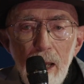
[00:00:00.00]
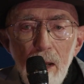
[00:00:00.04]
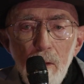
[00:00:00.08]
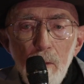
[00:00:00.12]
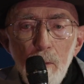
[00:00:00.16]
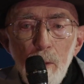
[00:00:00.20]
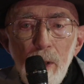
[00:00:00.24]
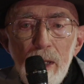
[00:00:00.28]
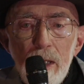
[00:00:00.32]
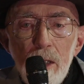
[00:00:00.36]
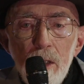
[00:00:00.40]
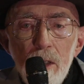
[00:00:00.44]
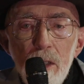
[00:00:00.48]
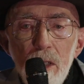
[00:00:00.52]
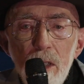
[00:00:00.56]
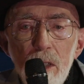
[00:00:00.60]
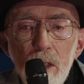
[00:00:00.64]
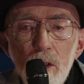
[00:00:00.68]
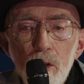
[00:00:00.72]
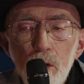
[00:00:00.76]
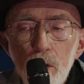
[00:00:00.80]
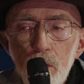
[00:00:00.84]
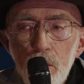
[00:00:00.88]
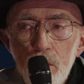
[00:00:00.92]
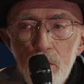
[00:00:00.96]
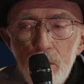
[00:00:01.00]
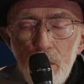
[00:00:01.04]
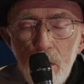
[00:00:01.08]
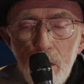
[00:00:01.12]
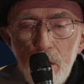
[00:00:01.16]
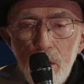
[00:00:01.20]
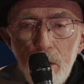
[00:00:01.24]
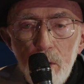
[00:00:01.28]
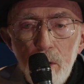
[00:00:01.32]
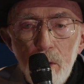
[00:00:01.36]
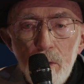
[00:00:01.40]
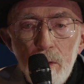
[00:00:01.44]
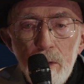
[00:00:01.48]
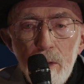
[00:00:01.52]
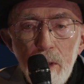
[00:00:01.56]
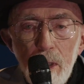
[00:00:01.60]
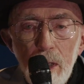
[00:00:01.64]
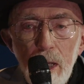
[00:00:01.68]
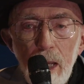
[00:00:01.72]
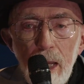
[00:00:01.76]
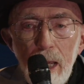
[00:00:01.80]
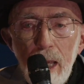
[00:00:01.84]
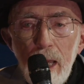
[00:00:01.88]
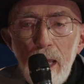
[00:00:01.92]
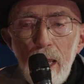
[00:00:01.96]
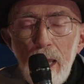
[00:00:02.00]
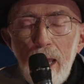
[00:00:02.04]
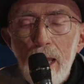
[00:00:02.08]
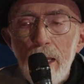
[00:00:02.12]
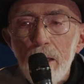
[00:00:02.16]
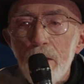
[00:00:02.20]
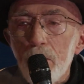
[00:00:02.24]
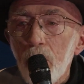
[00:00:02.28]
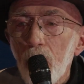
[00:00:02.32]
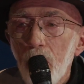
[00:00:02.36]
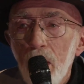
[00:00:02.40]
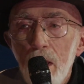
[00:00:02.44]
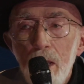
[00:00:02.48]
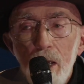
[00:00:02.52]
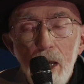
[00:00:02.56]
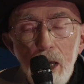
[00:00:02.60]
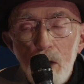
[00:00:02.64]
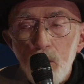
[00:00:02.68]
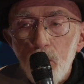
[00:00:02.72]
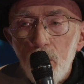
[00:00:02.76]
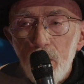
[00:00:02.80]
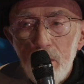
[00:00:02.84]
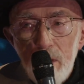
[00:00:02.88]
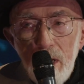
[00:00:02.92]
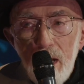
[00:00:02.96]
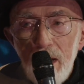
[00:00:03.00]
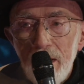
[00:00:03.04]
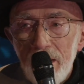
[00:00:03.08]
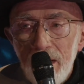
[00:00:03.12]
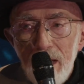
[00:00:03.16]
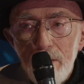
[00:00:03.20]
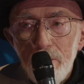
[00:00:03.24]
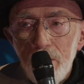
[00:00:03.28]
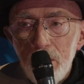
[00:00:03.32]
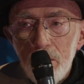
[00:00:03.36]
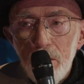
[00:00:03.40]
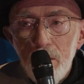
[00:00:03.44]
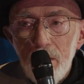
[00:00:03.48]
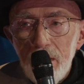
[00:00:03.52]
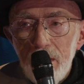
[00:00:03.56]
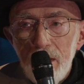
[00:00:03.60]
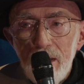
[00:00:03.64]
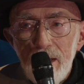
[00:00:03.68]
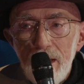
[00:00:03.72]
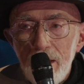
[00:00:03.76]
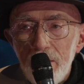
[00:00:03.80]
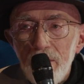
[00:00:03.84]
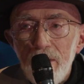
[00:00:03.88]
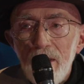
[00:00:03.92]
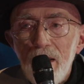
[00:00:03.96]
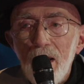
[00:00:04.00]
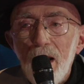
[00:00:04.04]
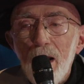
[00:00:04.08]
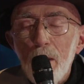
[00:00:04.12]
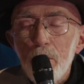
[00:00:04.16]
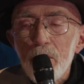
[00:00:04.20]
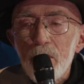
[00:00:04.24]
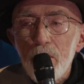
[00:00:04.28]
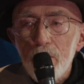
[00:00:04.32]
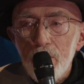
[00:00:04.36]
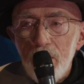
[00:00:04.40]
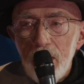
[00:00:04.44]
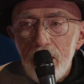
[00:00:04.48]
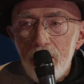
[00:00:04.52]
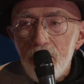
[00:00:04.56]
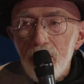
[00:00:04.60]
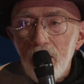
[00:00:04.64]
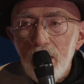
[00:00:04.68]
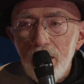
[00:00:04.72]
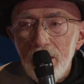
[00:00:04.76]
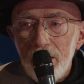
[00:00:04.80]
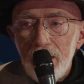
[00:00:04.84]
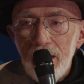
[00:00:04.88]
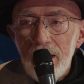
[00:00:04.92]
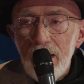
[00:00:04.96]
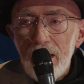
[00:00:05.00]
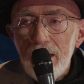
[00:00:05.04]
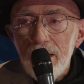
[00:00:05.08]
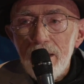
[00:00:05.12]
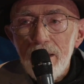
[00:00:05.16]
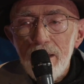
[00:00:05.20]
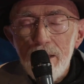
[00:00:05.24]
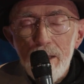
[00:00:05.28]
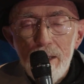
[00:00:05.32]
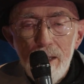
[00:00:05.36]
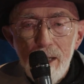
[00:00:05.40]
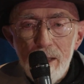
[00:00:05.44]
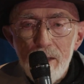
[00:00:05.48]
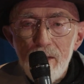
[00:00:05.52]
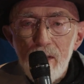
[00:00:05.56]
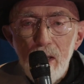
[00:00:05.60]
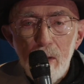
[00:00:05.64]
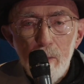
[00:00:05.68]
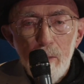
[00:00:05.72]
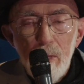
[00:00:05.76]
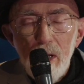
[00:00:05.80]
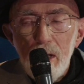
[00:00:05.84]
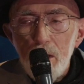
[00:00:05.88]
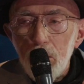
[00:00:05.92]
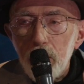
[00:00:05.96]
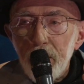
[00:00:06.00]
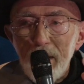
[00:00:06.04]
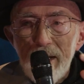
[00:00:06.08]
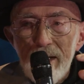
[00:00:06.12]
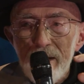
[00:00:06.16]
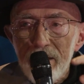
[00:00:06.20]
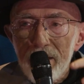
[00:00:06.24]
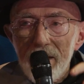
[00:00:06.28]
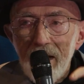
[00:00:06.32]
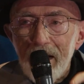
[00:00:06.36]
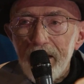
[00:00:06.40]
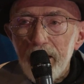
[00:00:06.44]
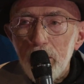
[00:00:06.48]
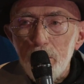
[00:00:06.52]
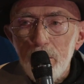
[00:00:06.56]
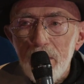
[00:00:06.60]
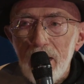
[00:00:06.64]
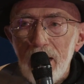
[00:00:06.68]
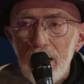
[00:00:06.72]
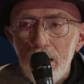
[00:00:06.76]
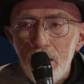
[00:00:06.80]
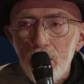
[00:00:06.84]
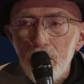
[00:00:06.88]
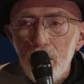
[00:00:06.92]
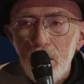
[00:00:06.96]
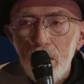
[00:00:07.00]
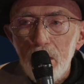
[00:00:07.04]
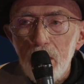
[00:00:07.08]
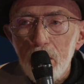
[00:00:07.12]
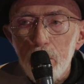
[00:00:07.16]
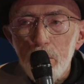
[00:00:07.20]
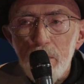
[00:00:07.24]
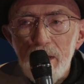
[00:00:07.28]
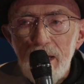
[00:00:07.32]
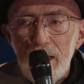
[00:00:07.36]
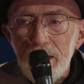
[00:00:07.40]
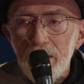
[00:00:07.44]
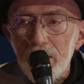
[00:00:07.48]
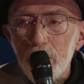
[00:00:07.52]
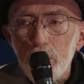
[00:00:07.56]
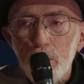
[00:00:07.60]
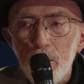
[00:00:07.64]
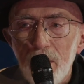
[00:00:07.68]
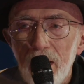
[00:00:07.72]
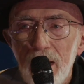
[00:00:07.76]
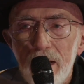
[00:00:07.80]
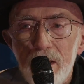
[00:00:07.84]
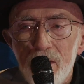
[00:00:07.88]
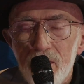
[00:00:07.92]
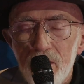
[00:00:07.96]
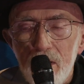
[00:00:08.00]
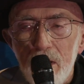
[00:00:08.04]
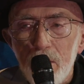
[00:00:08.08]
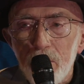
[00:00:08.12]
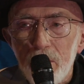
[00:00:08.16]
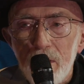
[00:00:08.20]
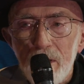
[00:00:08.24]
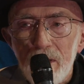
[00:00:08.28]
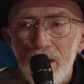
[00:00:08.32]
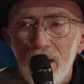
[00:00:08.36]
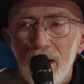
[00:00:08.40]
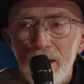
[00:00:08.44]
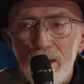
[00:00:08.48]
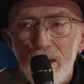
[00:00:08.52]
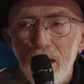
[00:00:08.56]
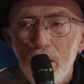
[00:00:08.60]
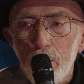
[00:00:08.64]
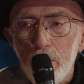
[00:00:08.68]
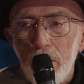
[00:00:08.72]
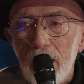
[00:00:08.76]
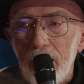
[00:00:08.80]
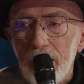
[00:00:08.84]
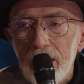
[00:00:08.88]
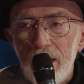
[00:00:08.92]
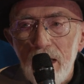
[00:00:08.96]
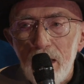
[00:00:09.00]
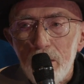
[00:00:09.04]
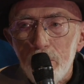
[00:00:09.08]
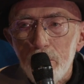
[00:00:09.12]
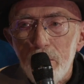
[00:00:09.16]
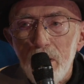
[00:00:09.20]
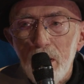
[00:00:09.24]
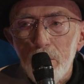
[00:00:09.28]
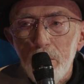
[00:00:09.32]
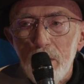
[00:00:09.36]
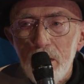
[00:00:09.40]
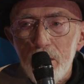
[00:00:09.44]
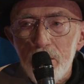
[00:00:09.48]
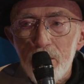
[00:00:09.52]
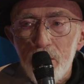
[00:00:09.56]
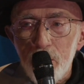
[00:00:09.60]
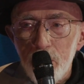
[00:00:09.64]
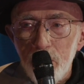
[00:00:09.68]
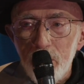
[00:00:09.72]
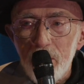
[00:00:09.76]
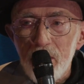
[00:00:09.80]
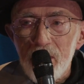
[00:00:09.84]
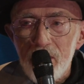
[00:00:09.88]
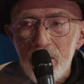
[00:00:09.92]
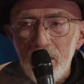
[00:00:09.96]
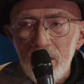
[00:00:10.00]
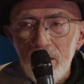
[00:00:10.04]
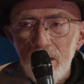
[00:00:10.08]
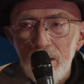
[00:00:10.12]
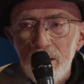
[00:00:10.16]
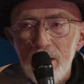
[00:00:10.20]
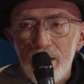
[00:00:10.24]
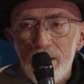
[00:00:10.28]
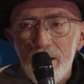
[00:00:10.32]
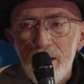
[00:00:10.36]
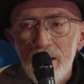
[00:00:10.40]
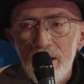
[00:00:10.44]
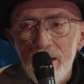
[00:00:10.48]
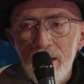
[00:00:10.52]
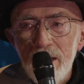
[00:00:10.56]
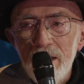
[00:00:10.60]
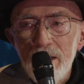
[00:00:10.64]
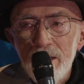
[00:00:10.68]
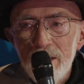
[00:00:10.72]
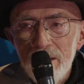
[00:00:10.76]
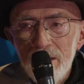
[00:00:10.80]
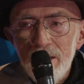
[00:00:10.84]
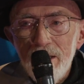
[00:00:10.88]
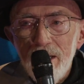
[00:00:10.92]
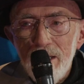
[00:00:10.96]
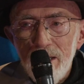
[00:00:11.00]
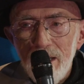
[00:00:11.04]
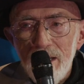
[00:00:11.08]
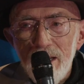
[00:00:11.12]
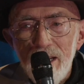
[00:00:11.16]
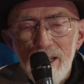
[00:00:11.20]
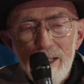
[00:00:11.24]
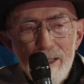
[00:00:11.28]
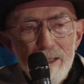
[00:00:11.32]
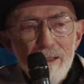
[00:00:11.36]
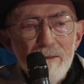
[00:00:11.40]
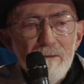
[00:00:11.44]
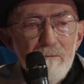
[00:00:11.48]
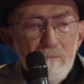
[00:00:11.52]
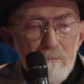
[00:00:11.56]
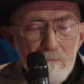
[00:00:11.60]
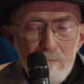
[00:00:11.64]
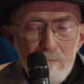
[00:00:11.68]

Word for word: We do know, and we're not ever going to get the observational data except by going inside the black hole and paying the price that you cannot come back out and publish your results. And